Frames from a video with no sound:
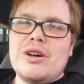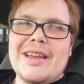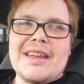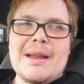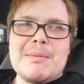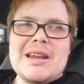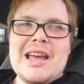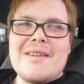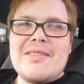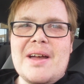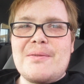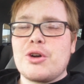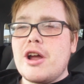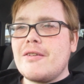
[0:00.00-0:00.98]
Like, and I'm gonna have
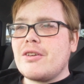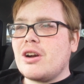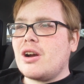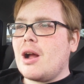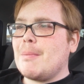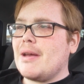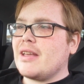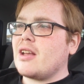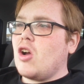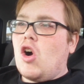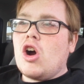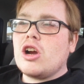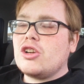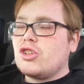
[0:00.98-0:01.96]
that forever on my
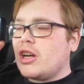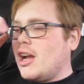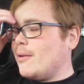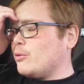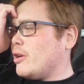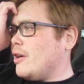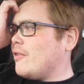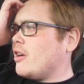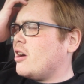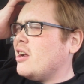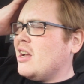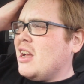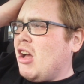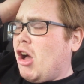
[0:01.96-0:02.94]
hard drives,
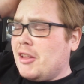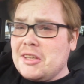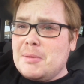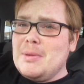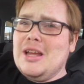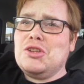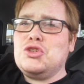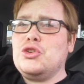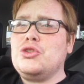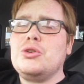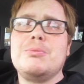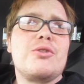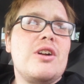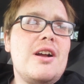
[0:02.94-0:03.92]
whatever. It's gonna be on
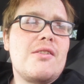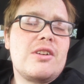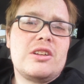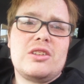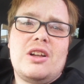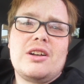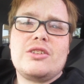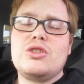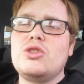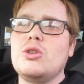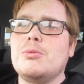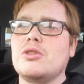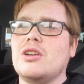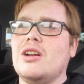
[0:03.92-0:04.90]
YouTube forever, as long as
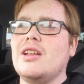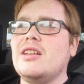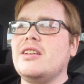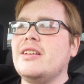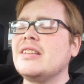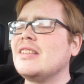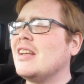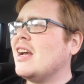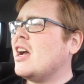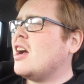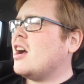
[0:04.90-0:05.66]
YouTube's around, at least.